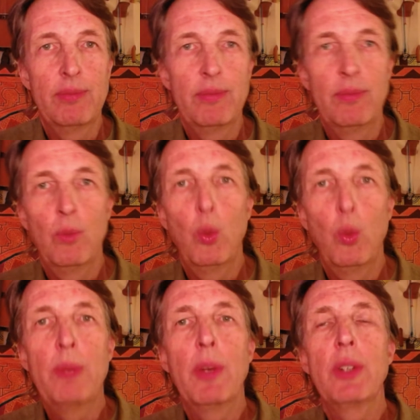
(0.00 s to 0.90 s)
What
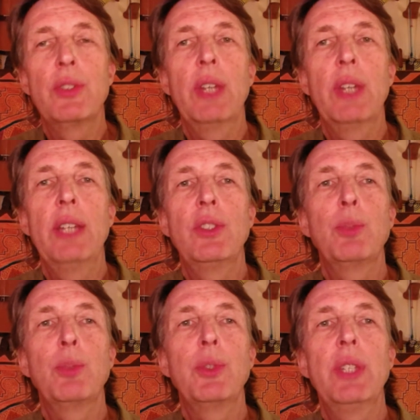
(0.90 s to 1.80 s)
modern science is
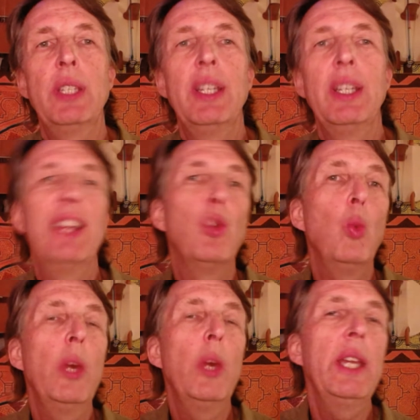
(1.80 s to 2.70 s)
presenting and the
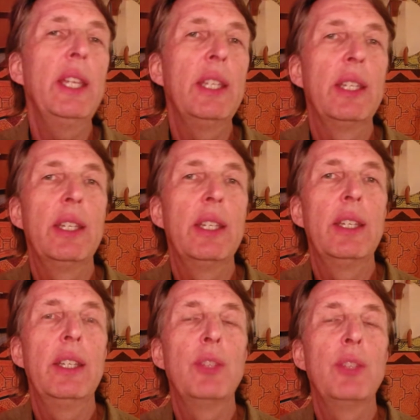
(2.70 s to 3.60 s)
way
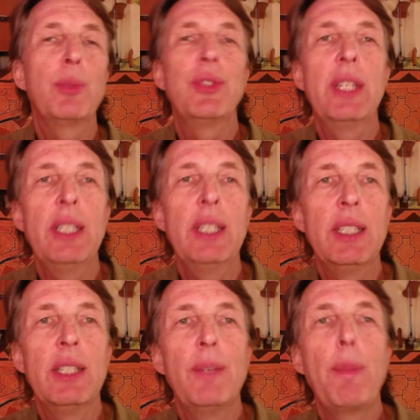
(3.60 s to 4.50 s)
it is presenting it
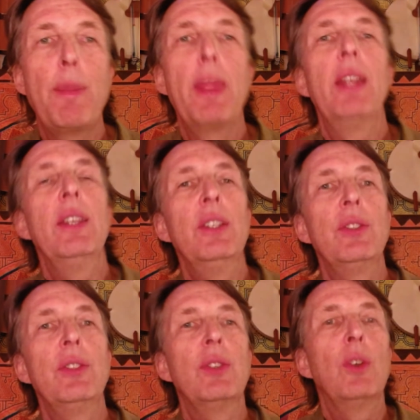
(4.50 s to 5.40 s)

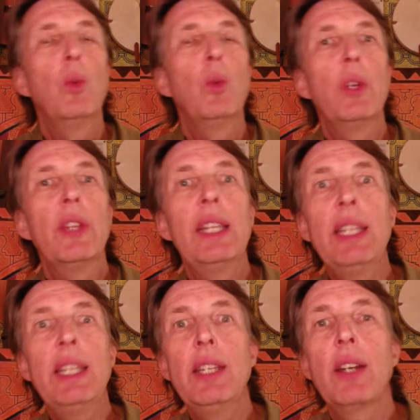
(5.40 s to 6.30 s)
is one of the
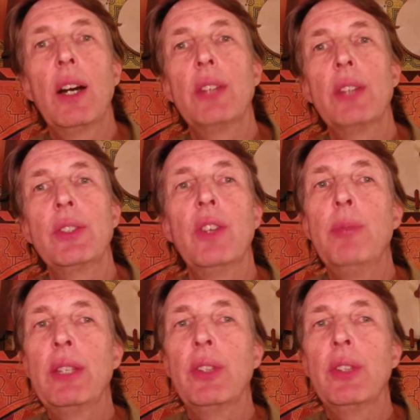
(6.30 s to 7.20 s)
leading causes of
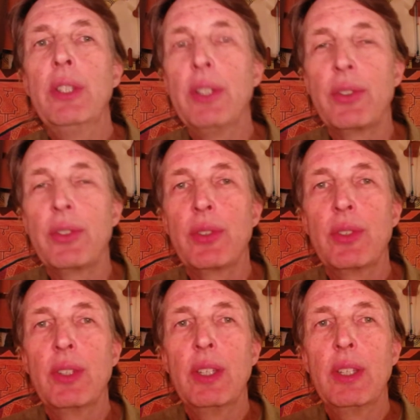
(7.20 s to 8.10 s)
mental illness.
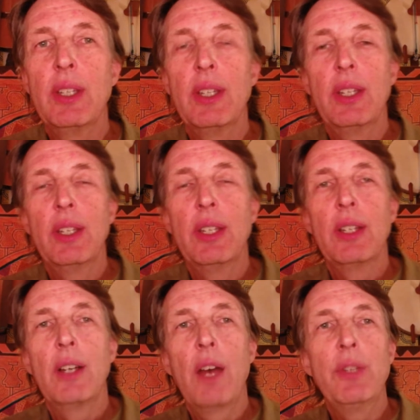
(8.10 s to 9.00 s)

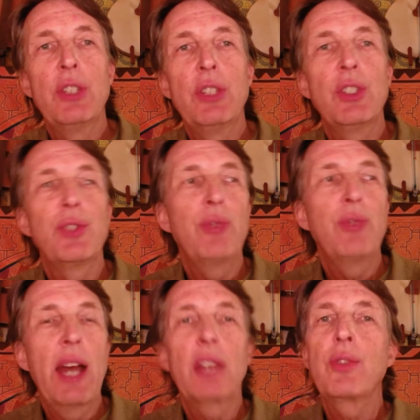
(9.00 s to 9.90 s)
Often it's just
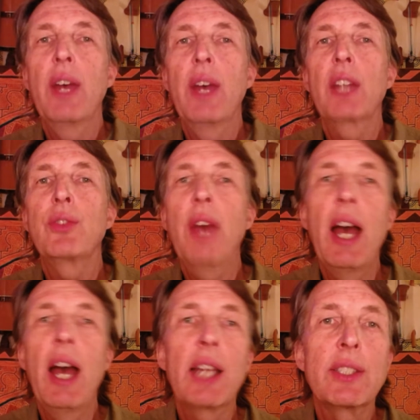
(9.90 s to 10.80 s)
facts, facts,
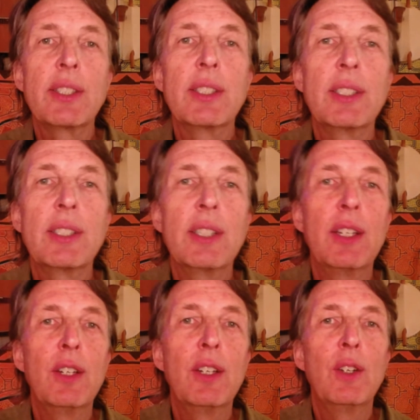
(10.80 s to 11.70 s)
facts.
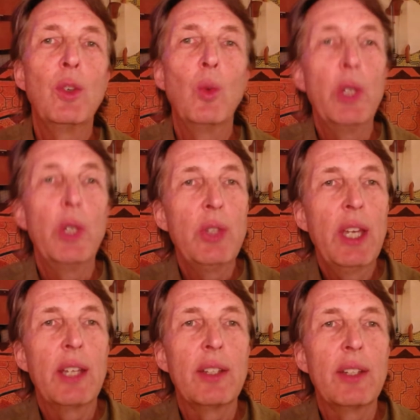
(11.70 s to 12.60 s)
What do you
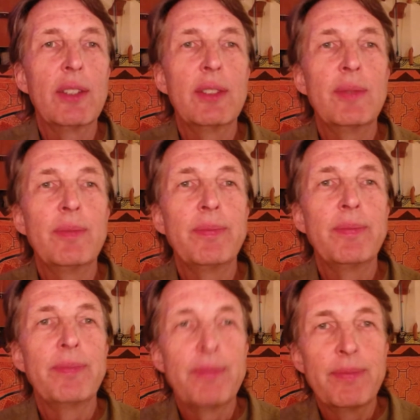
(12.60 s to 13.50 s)
get?
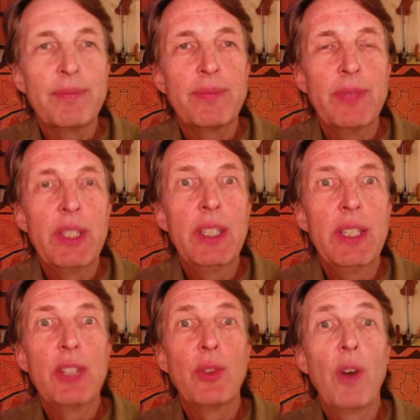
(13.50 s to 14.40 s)
It can
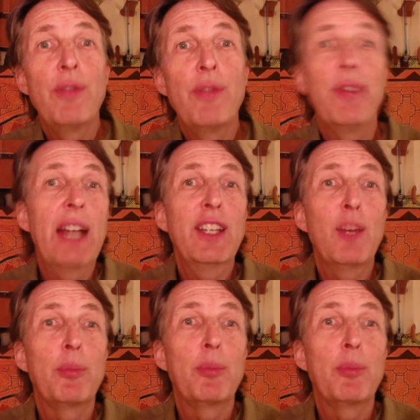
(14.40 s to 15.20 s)
get you all fact up.